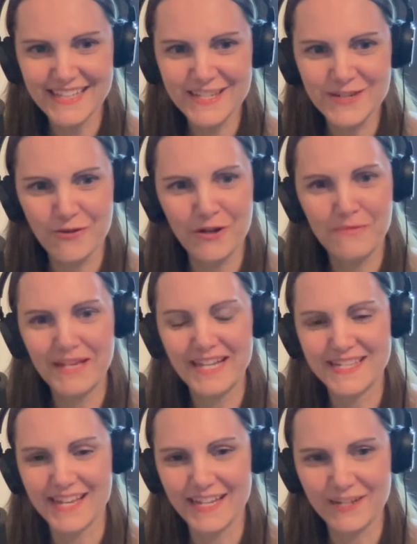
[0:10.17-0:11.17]
join me
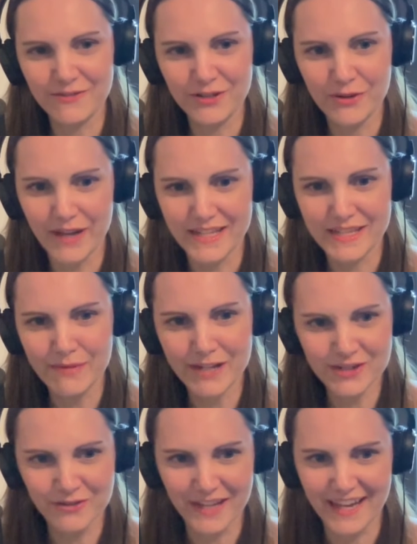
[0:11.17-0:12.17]
as I interview a
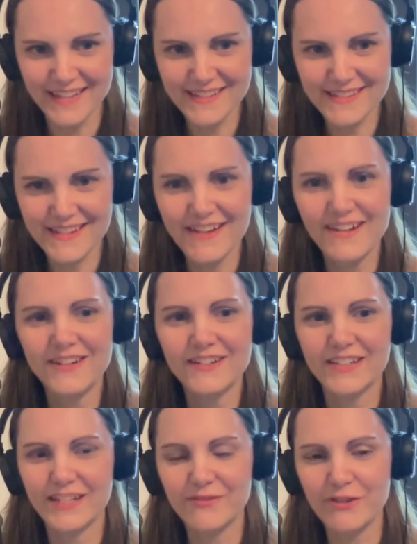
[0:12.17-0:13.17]
special guest.
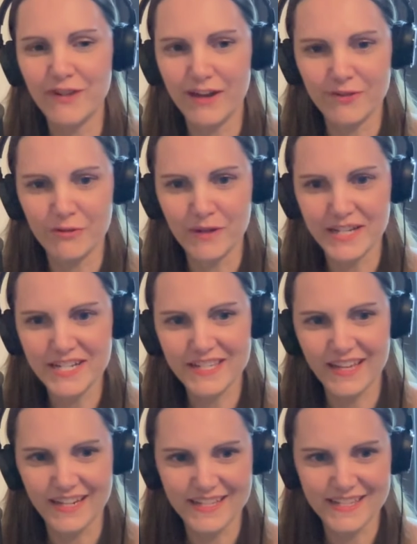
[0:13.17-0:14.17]
If you've ever wished
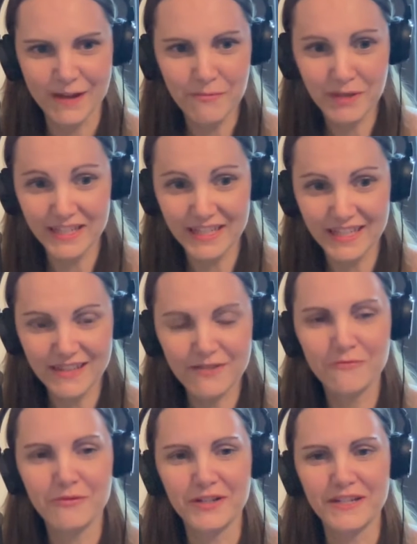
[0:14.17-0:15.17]
that somebody
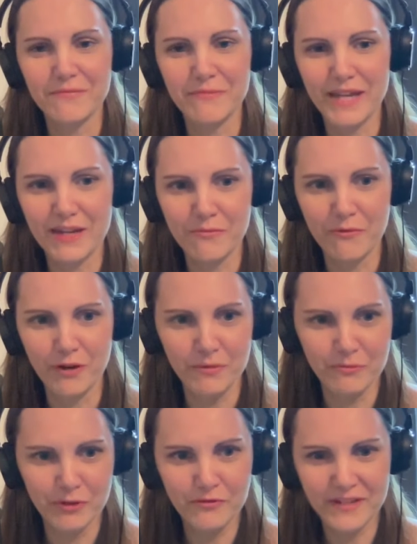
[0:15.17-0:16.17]
would make more
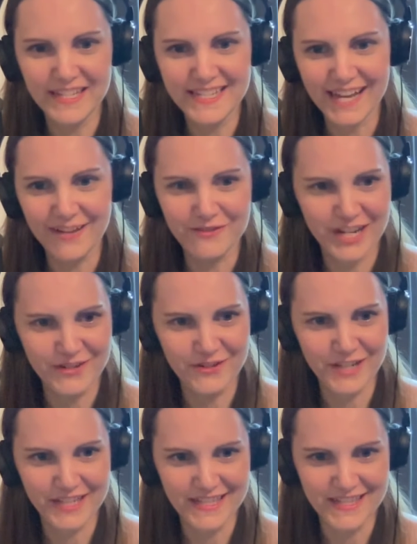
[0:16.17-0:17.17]
movies out of
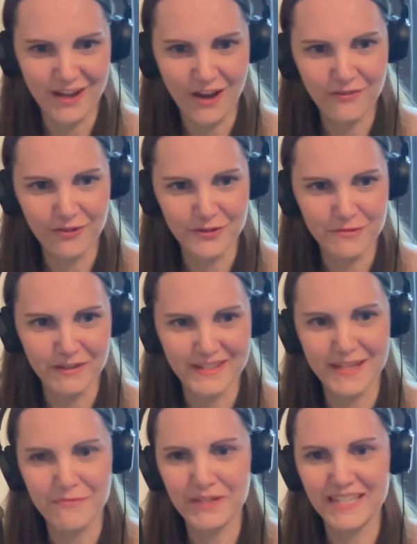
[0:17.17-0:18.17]
Chesterton's novels, well,
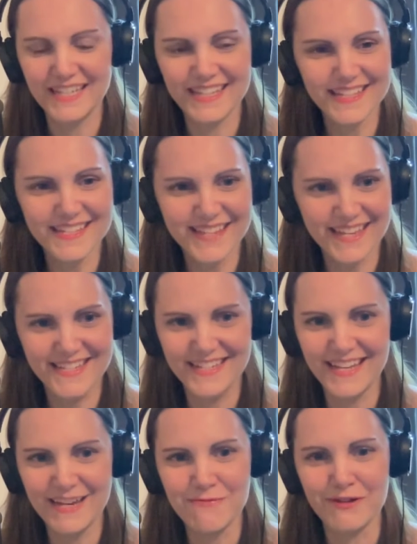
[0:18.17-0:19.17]
somebody is, and
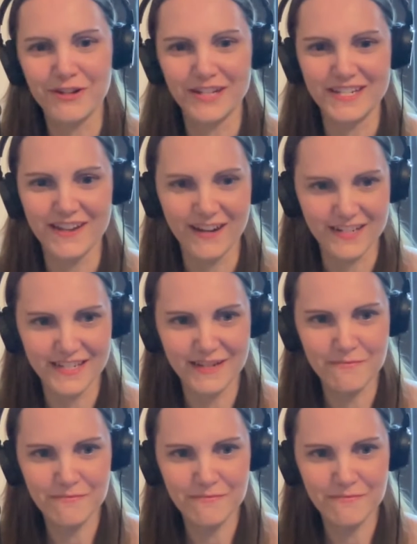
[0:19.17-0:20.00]
today we're going to talk to him.